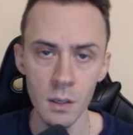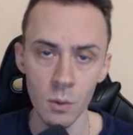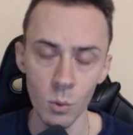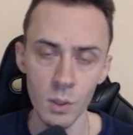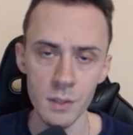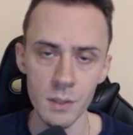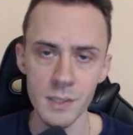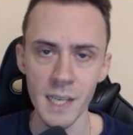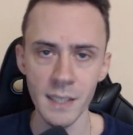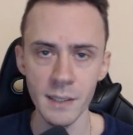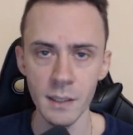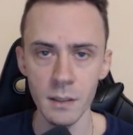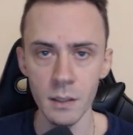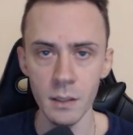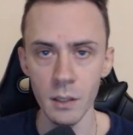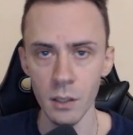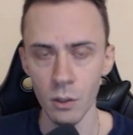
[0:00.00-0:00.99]
Well,
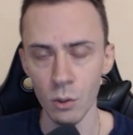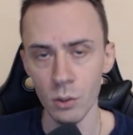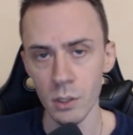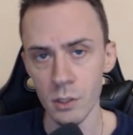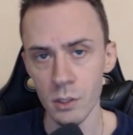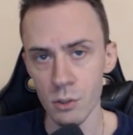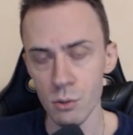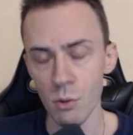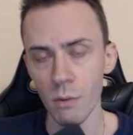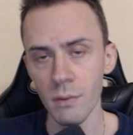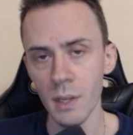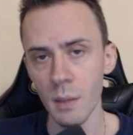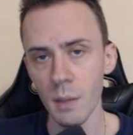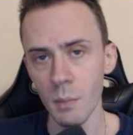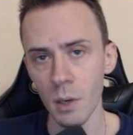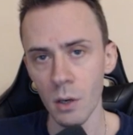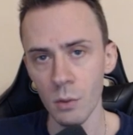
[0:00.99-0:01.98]
technically only 2 of
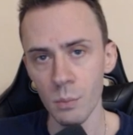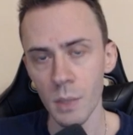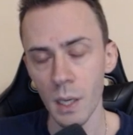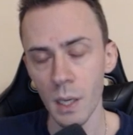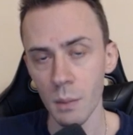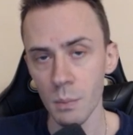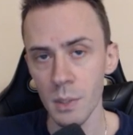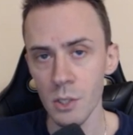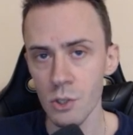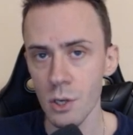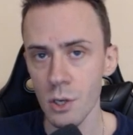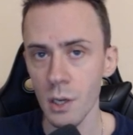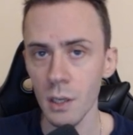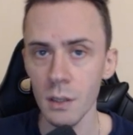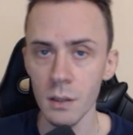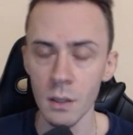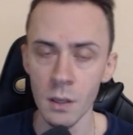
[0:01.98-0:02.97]
them are on BNB
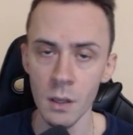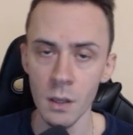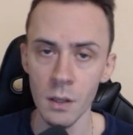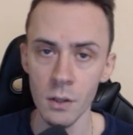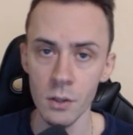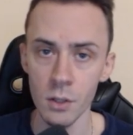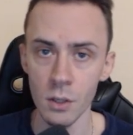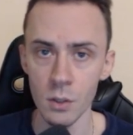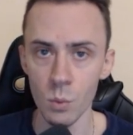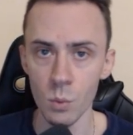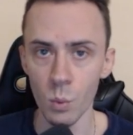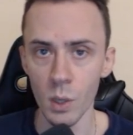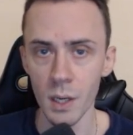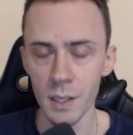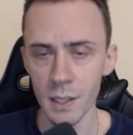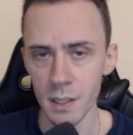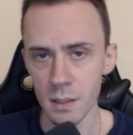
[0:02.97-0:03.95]
Chain. Third
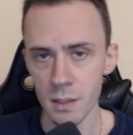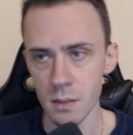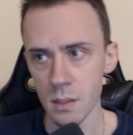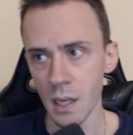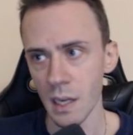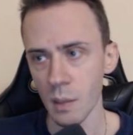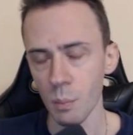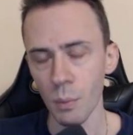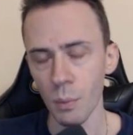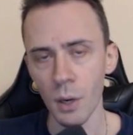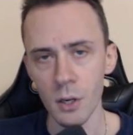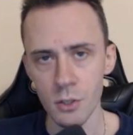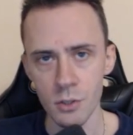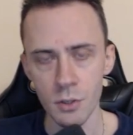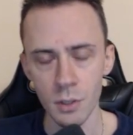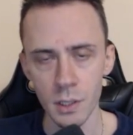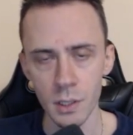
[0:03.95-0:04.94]
one is like
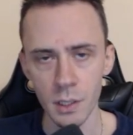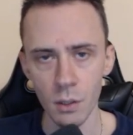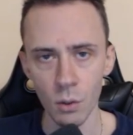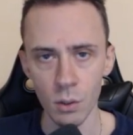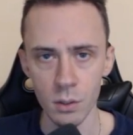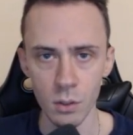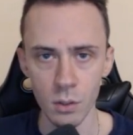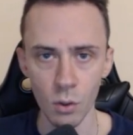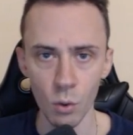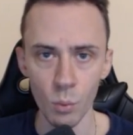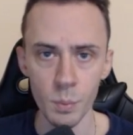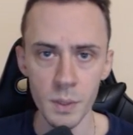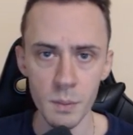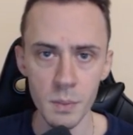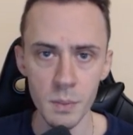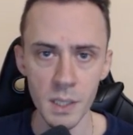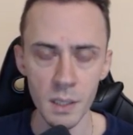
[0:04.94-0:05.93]
partially on
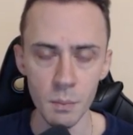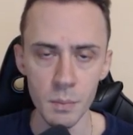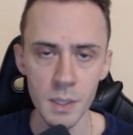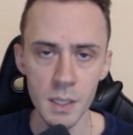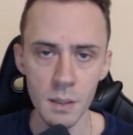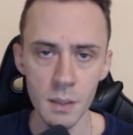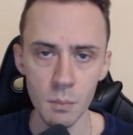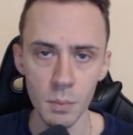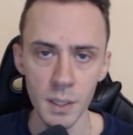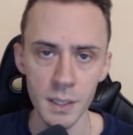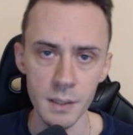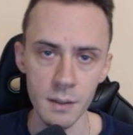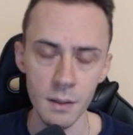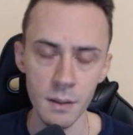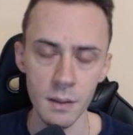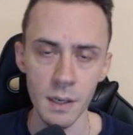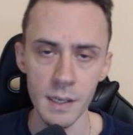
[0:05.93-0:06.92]
opBNB,
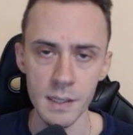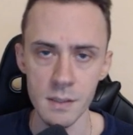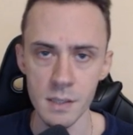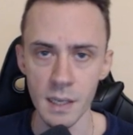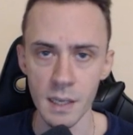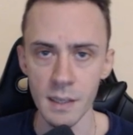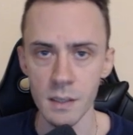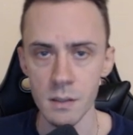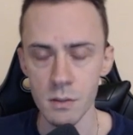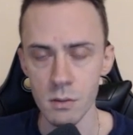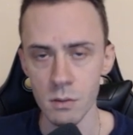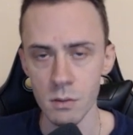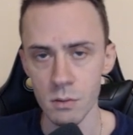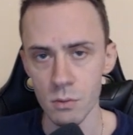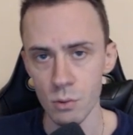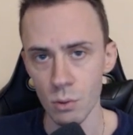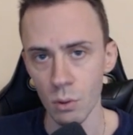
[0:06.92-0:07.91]
but I decided
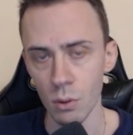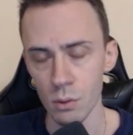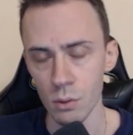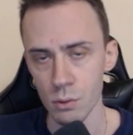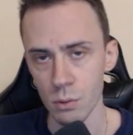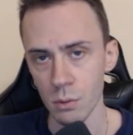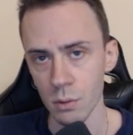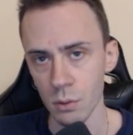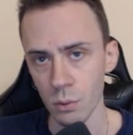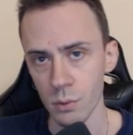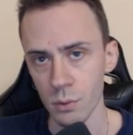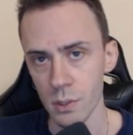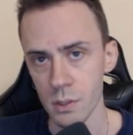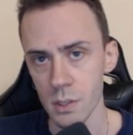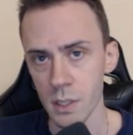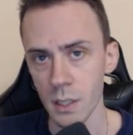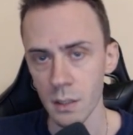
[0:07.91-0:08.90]
to also include
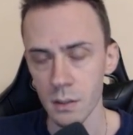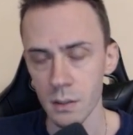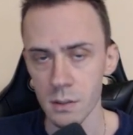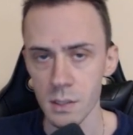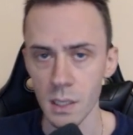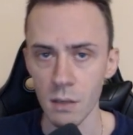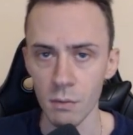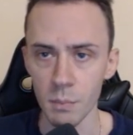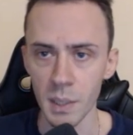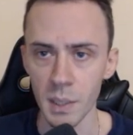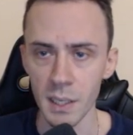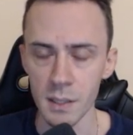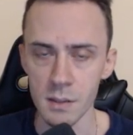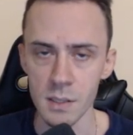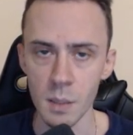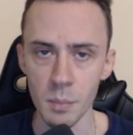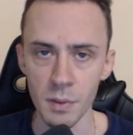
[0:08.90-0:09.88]
this here instead of
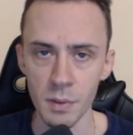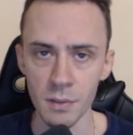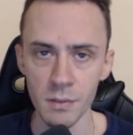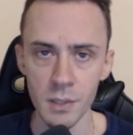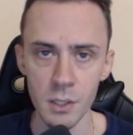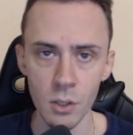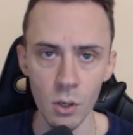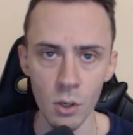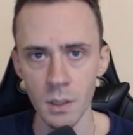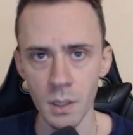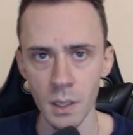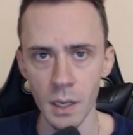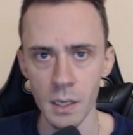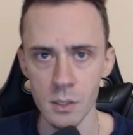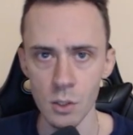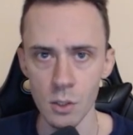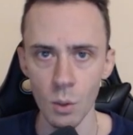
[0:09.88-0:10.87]
making a separate video.
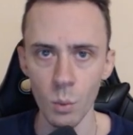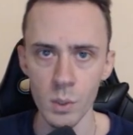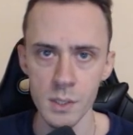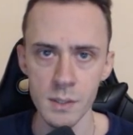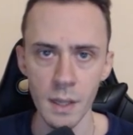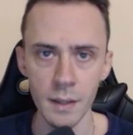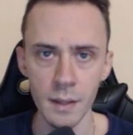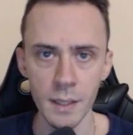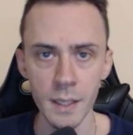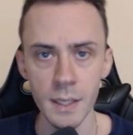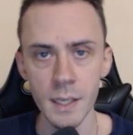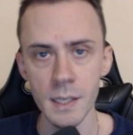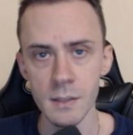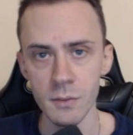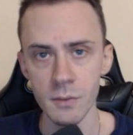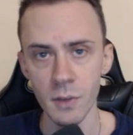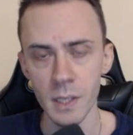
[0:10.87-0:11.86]
As always, nothing
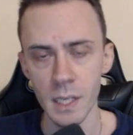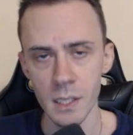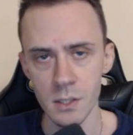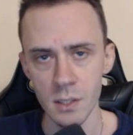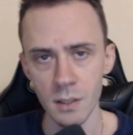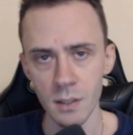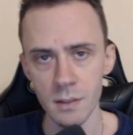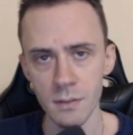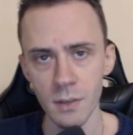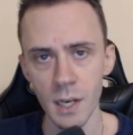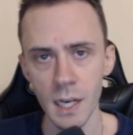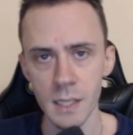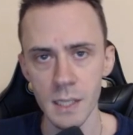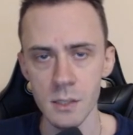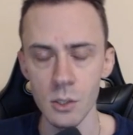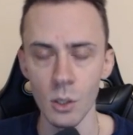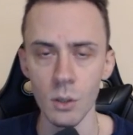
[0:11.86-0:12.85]
here is financial
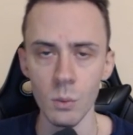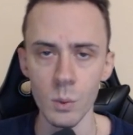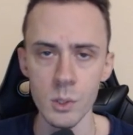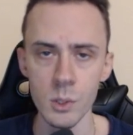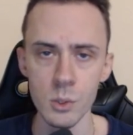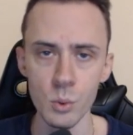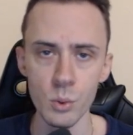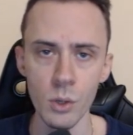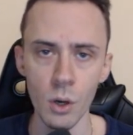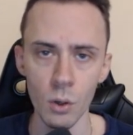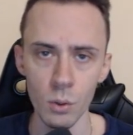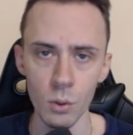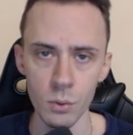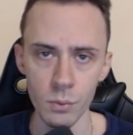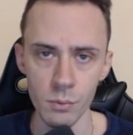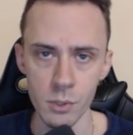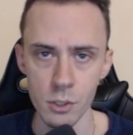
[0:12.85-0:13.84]
advice. Always do your
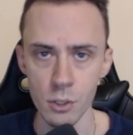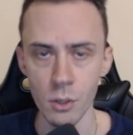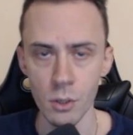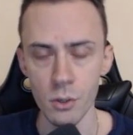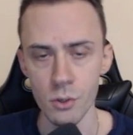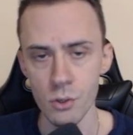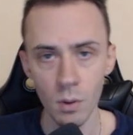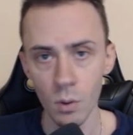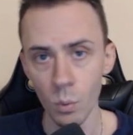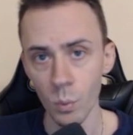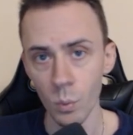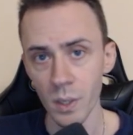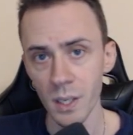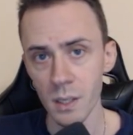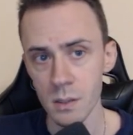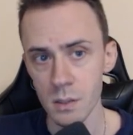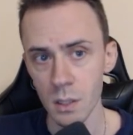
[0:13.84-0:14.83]
own research. We're
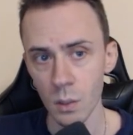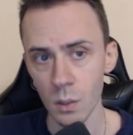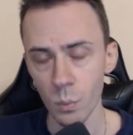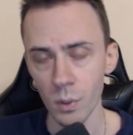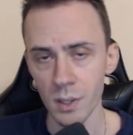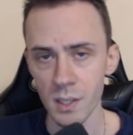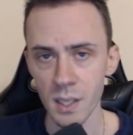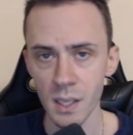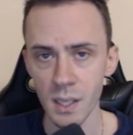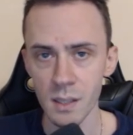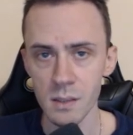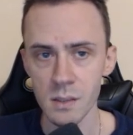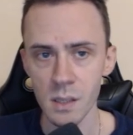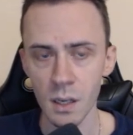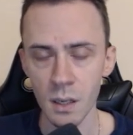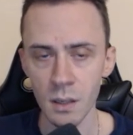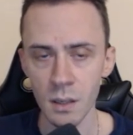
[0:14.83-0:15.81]
gonna start with
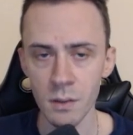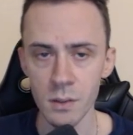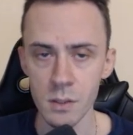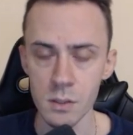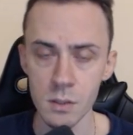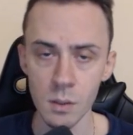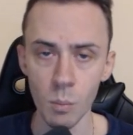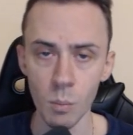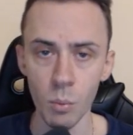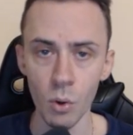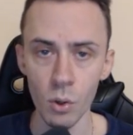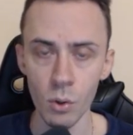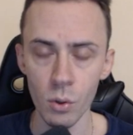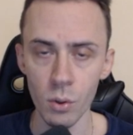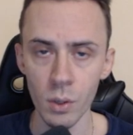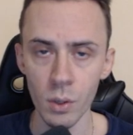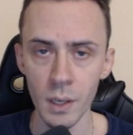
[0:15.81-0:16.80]
Kinza. This is the
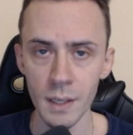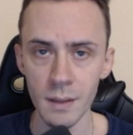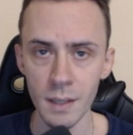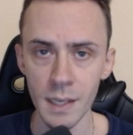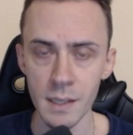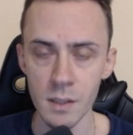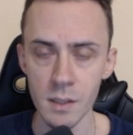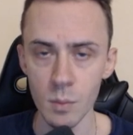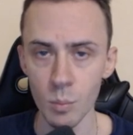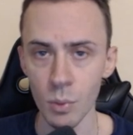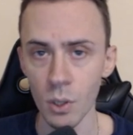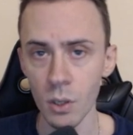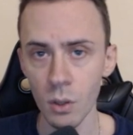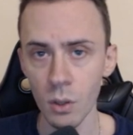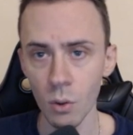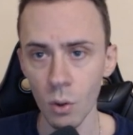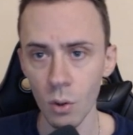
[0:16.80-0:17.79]
borrow and lending
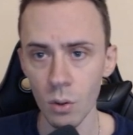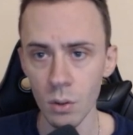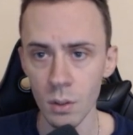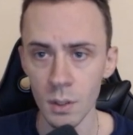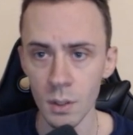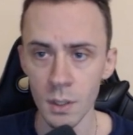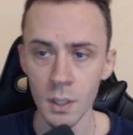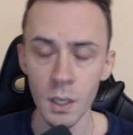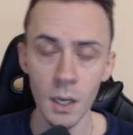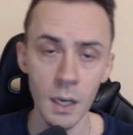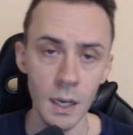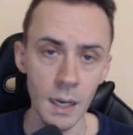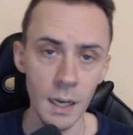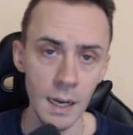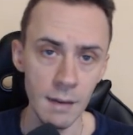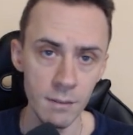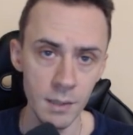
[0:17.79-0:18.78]
protocol
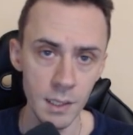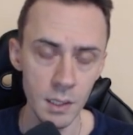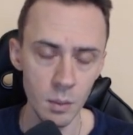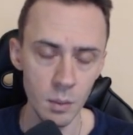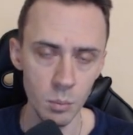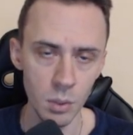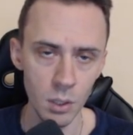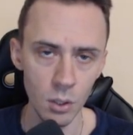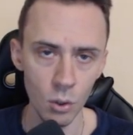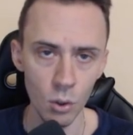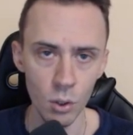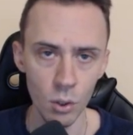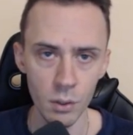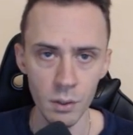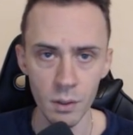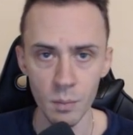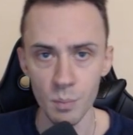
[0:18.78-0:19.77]
available
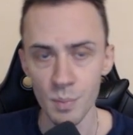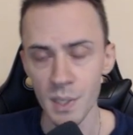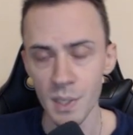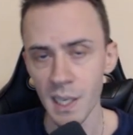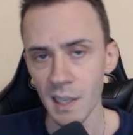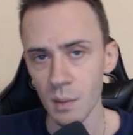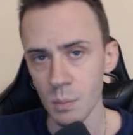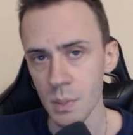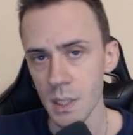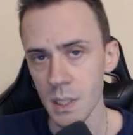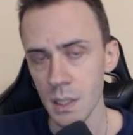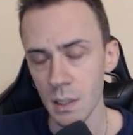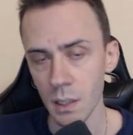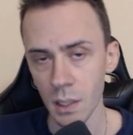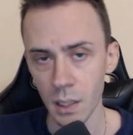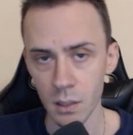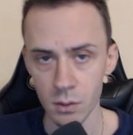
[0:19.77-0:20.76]
on
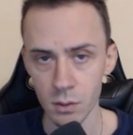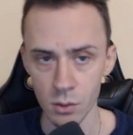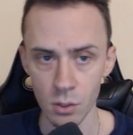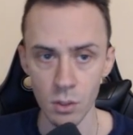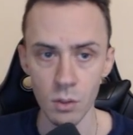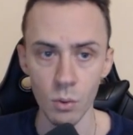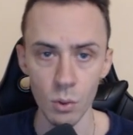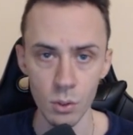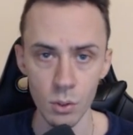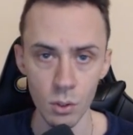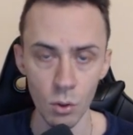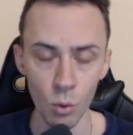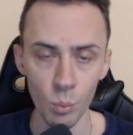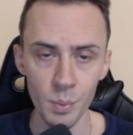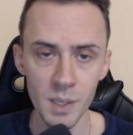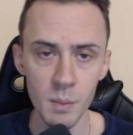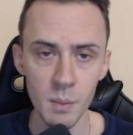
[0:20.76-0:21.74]
BNB and on
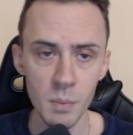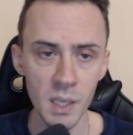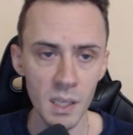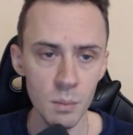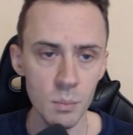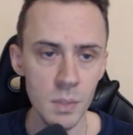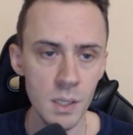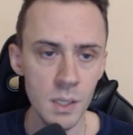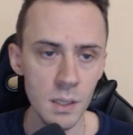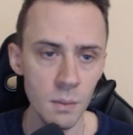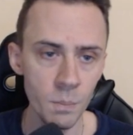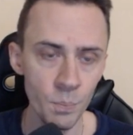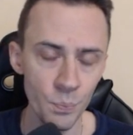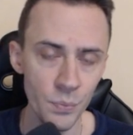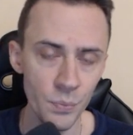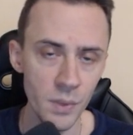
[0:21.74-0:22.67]
opBNB.